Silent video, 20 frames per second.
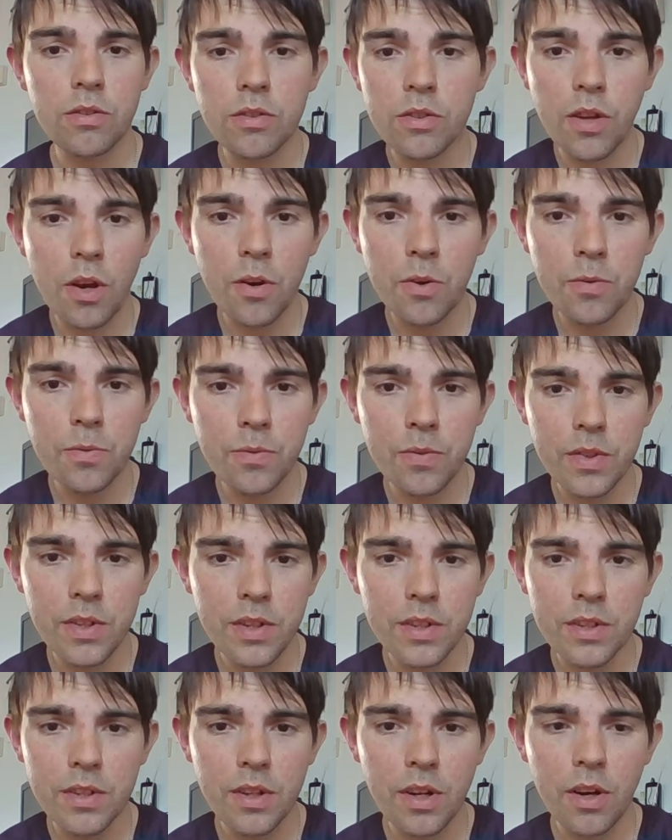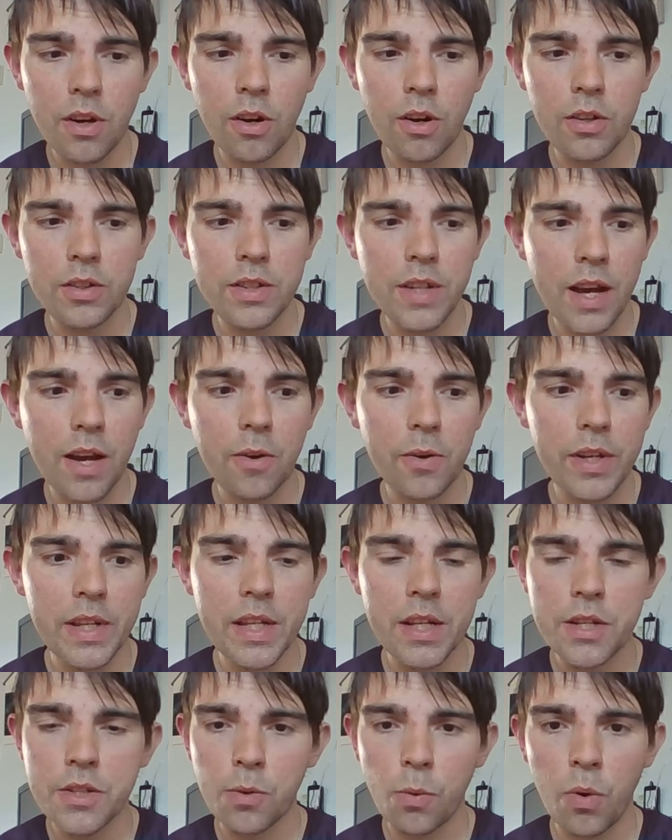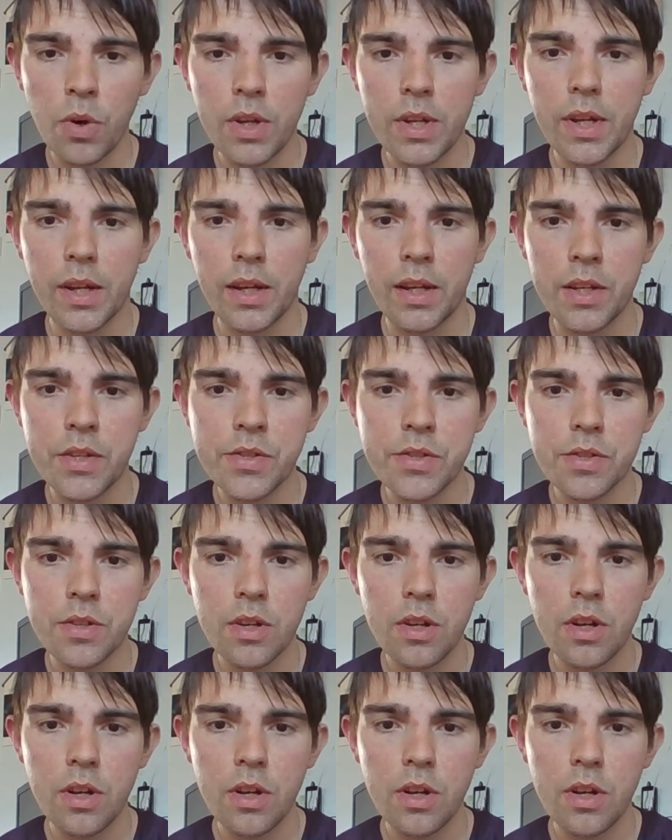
don't are doubting his qualities,